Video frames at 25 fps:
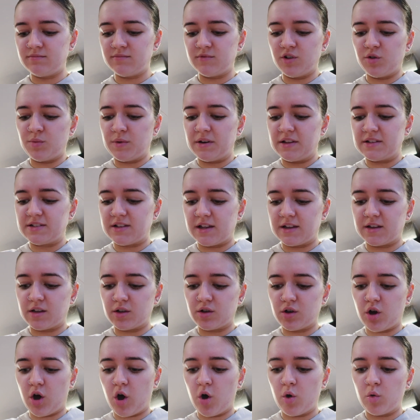not when it's
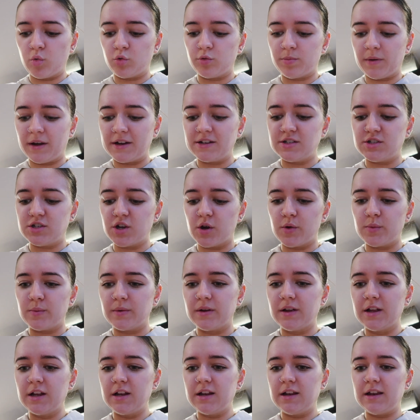like cold, but I don't
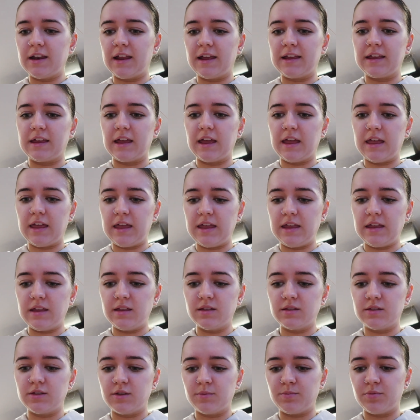like heat
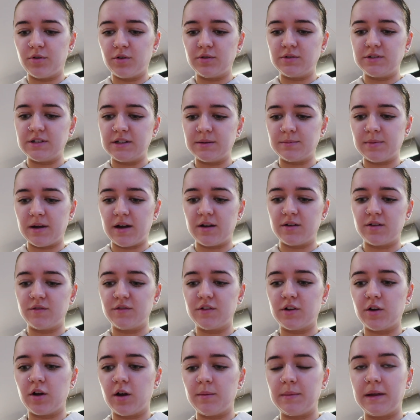the protein powder, if you
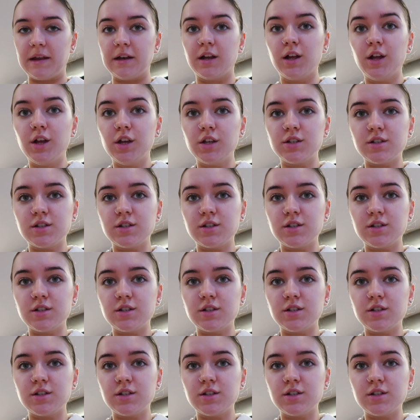know what I mean.